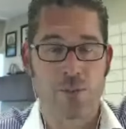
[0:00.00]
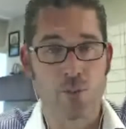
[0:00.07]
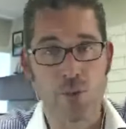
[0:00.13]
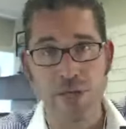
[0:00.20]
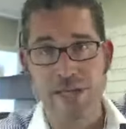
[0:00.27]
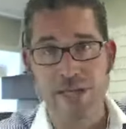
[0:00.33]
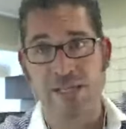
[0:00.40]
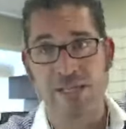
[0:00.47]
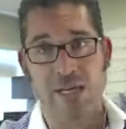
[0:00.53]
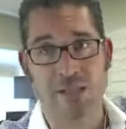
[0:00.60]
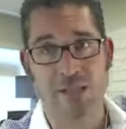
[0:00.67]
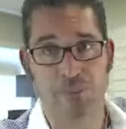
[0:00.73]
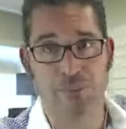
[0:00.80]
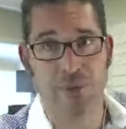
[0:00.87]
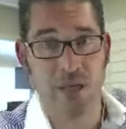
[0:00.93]
Really, that's
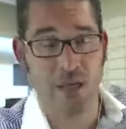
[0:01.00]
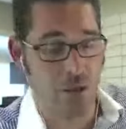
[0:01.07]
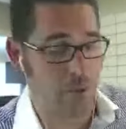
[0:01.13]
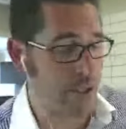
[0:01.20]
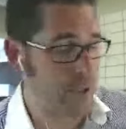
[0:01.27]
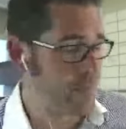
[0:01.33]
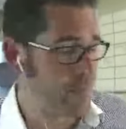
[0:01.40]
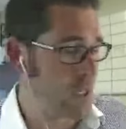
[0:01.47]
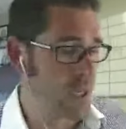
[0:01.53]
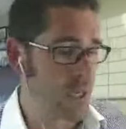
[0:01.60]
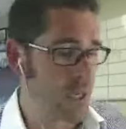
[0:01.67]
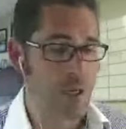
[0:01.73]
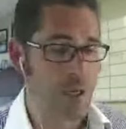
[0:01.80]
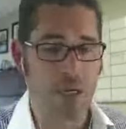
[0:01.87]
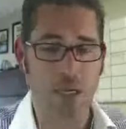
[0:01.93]
actually pretty annoying
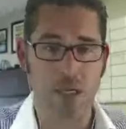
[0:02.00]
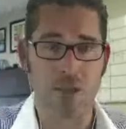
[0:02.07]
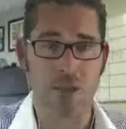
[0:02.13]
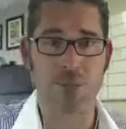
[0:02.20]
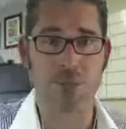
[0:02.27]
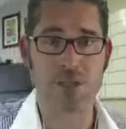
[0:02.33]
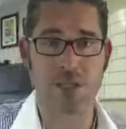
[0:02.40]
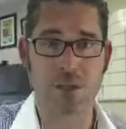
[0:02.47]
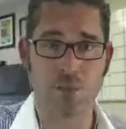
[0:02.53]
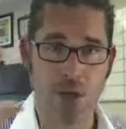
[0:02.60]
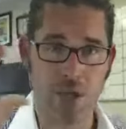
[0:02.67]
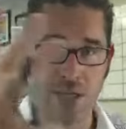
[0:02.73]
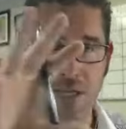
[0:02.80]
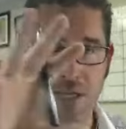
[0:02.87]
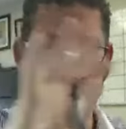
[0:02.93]
um, because I,
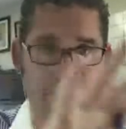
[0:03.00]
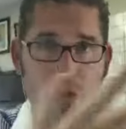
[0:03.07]
I like having